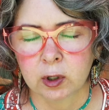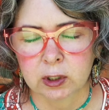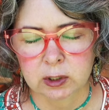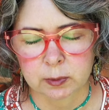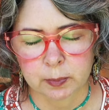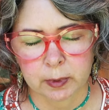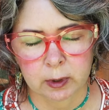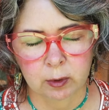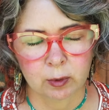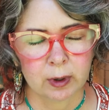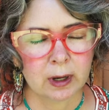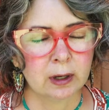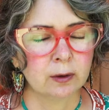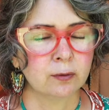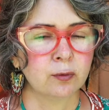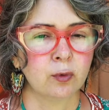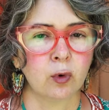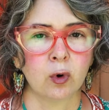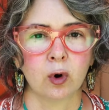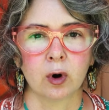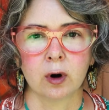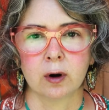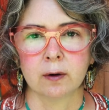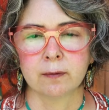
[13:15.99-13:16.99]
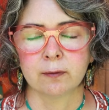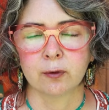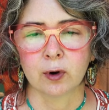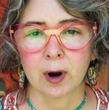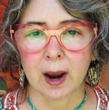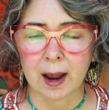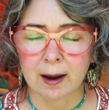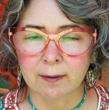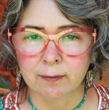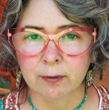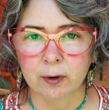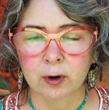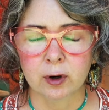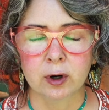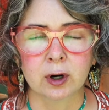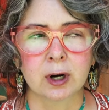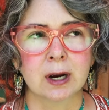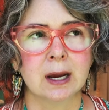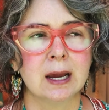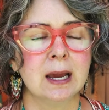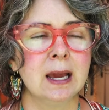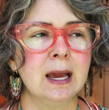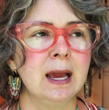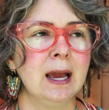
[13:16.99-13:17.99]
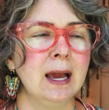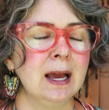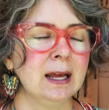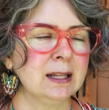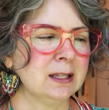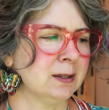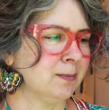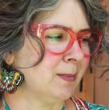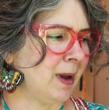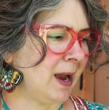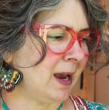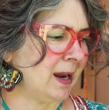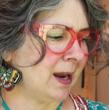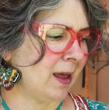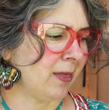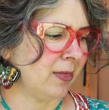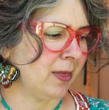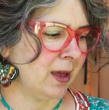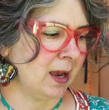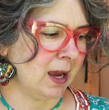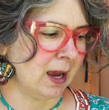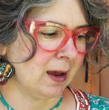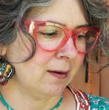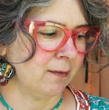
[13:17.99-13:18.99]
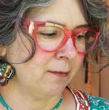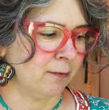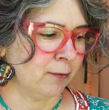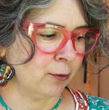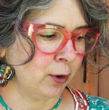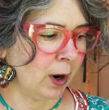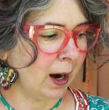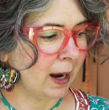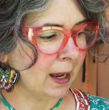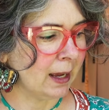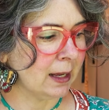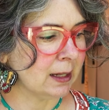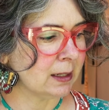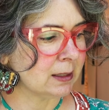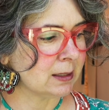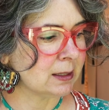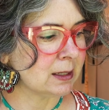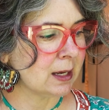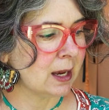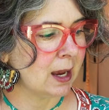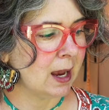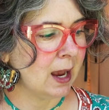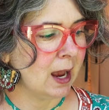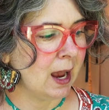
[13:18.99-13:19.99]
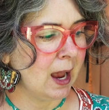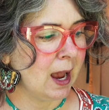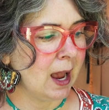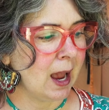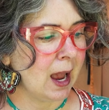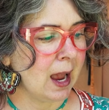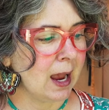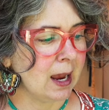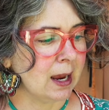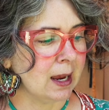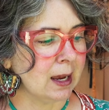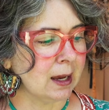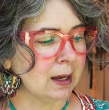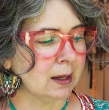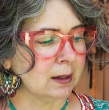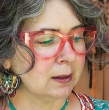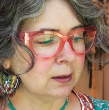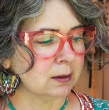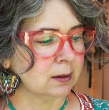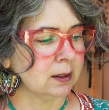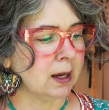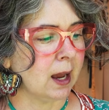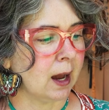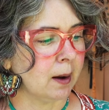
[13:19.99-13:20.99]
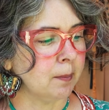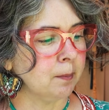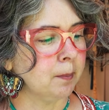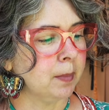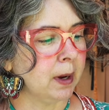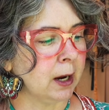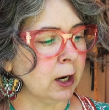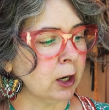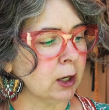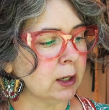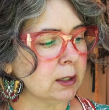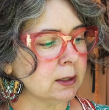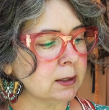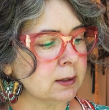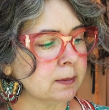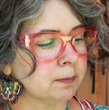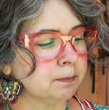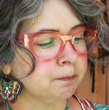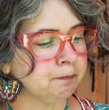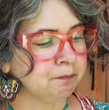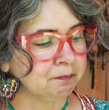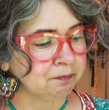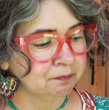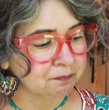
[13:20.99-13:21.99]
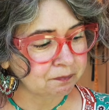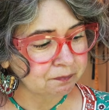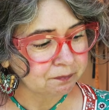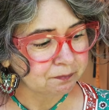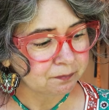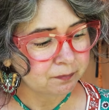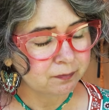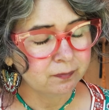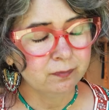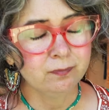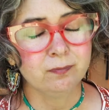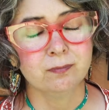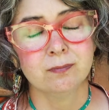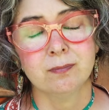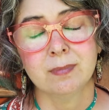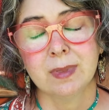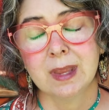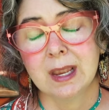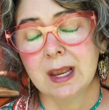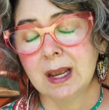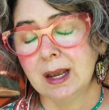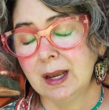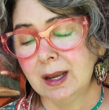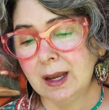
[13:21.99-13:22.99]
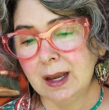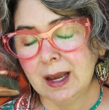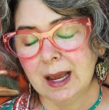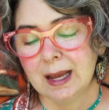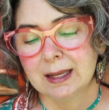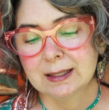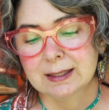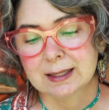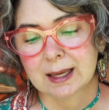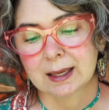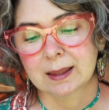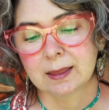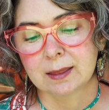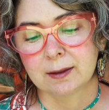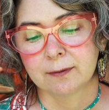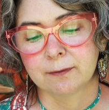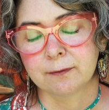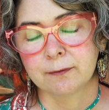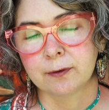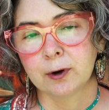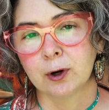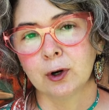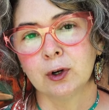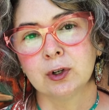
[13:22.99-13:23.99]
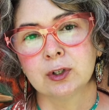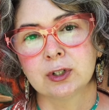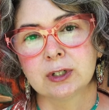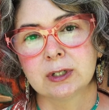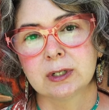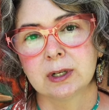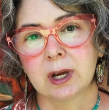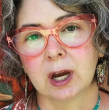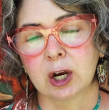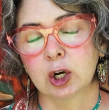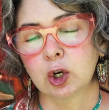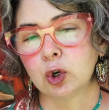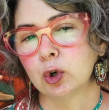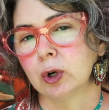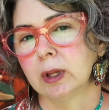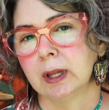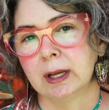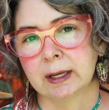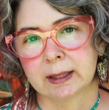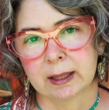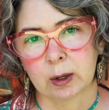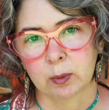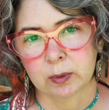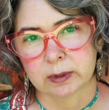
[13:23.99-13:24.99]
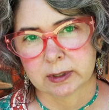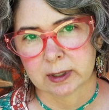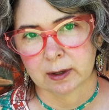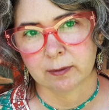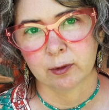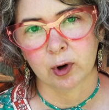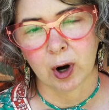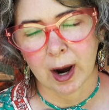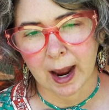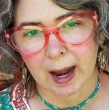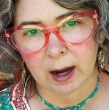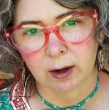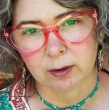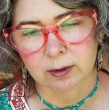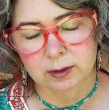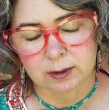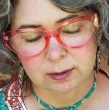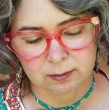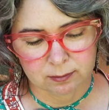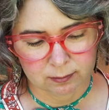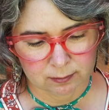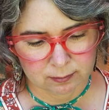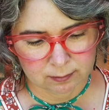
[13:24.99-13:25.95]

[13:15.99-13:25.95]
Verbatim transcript: It's been around for forever. It's made, I think, in France and yeah, Paris. It's like the first acrylic that was ever out.